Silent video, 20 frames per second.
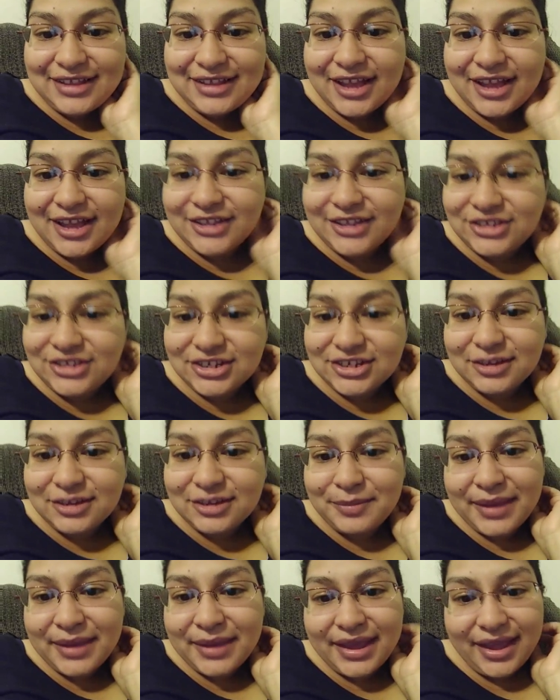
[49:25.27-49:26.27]
Hi, Sugar
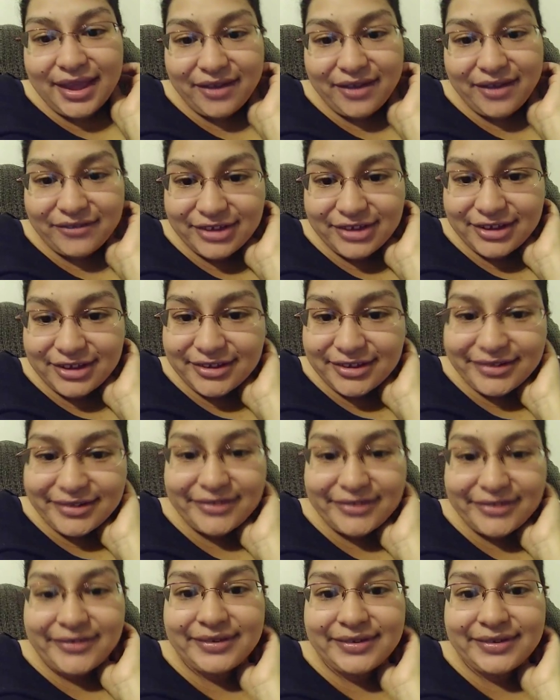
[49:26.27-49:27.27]
Bay. How are you?